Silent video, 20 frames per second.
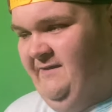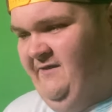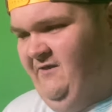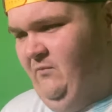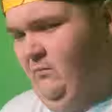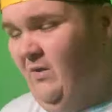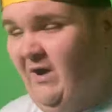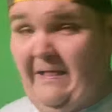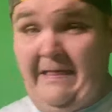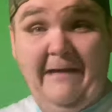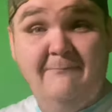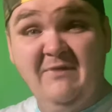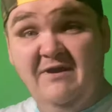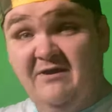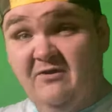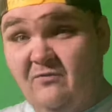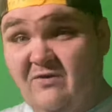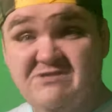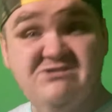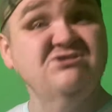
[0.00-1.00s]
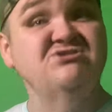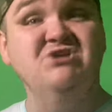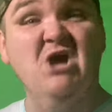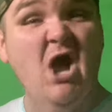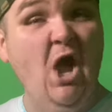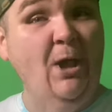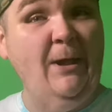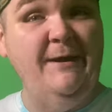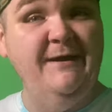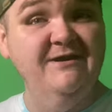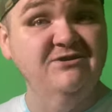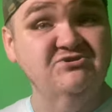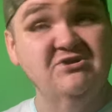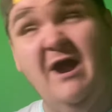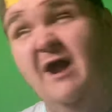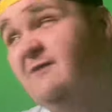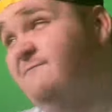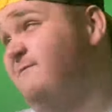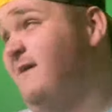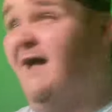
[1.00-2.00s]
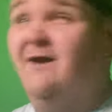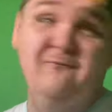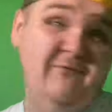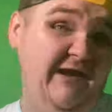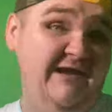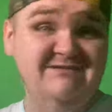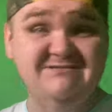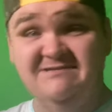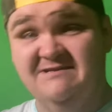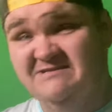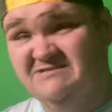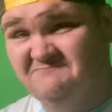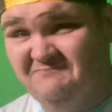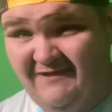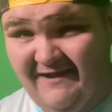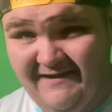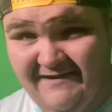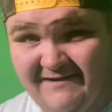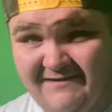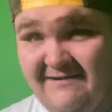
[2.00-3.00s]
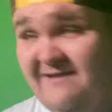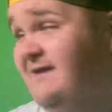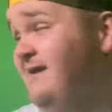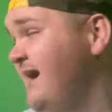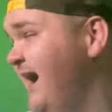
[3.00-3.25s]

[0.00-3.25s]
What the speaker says: Well, I'm going to quit stalling and trying to find ways to explain it.